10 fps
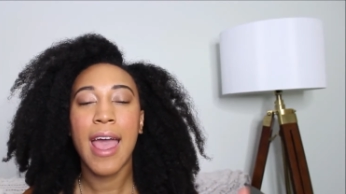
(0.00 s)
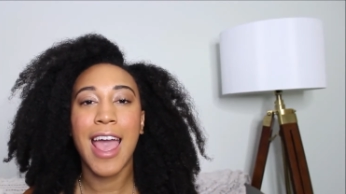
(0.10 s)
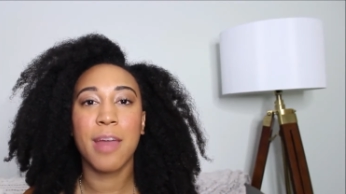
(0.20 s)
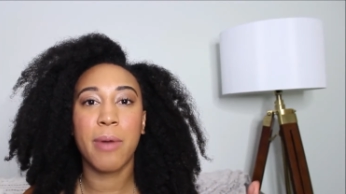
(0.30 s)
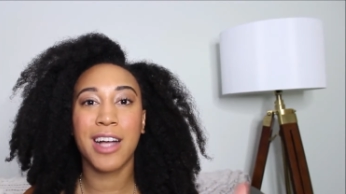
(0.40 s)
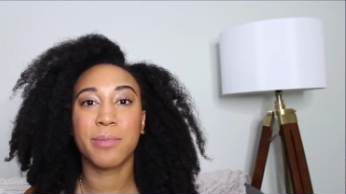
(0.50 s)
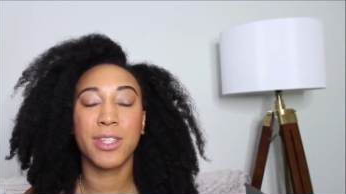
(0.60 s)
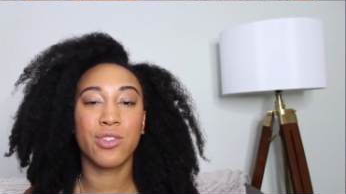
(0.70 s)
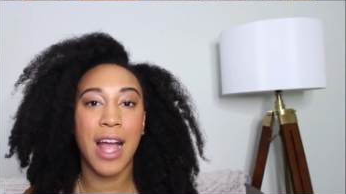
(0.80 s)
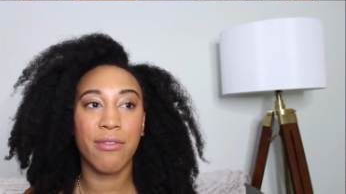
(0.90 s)
and
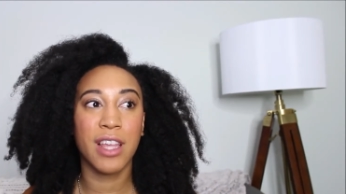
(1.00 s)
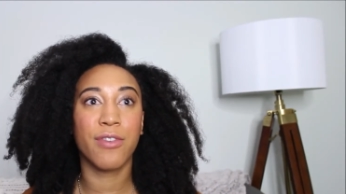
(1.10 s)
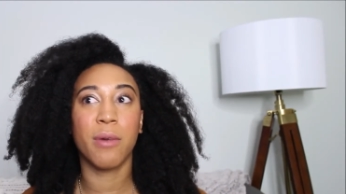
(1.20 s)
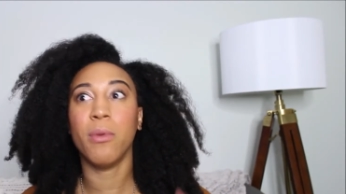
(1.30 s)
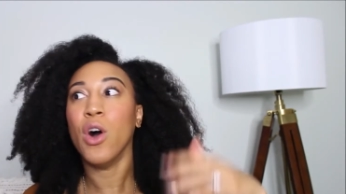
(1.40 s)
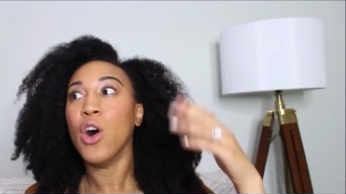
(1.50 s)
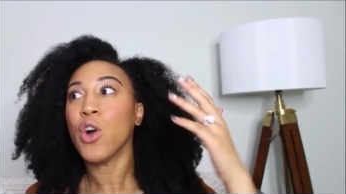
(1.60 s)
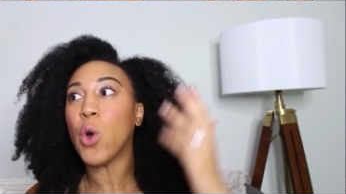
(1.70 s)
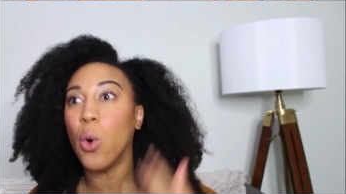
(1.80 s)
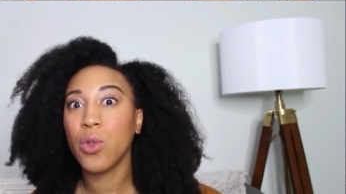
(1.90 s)
possibly traveling from
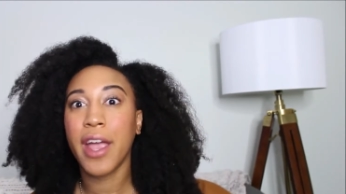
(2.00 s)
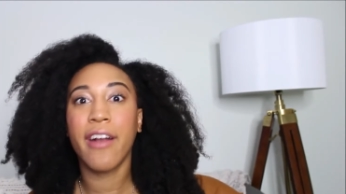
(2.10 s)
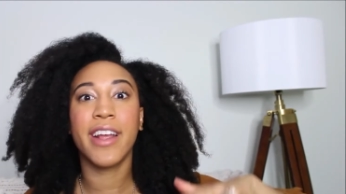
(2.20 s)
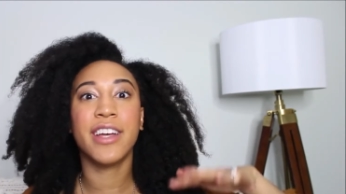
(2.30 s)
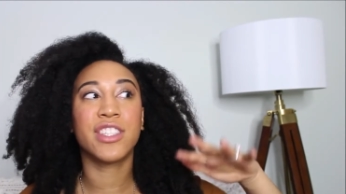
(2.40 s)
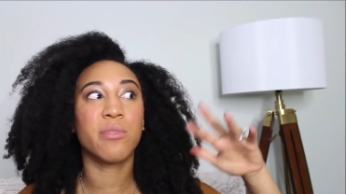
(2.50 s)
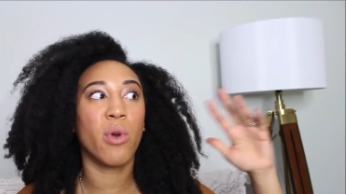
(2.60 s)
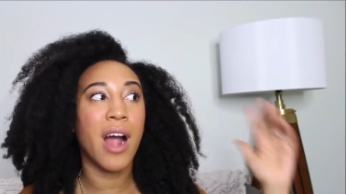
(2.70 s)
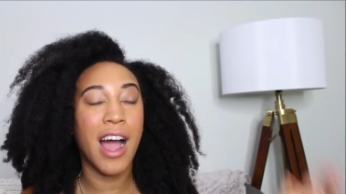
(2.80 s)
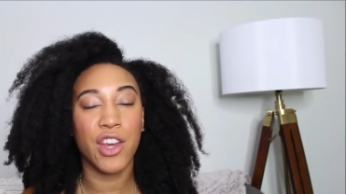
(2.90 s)
cold areas to
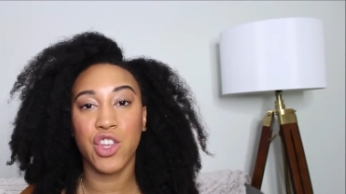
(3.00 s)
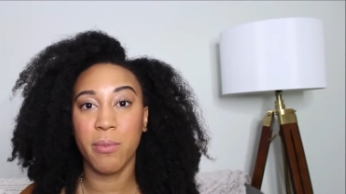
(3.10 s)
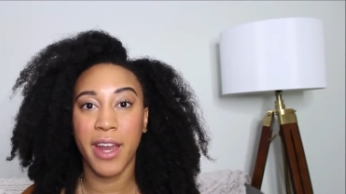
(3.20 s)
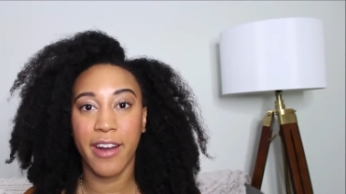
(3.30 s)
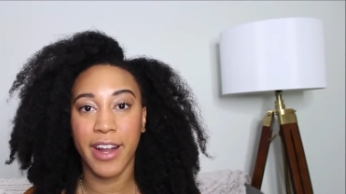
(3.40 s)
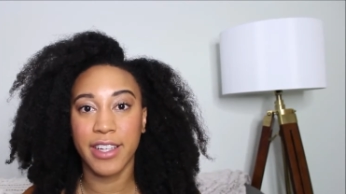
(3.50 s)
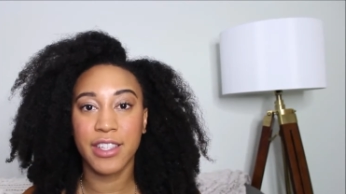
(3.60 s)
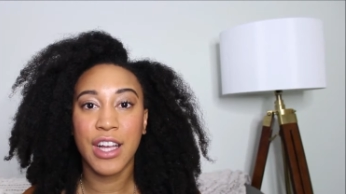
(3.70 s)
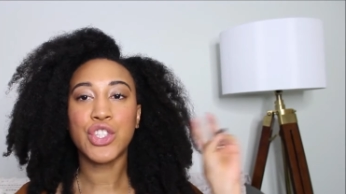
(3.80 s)
more hot and humid areas.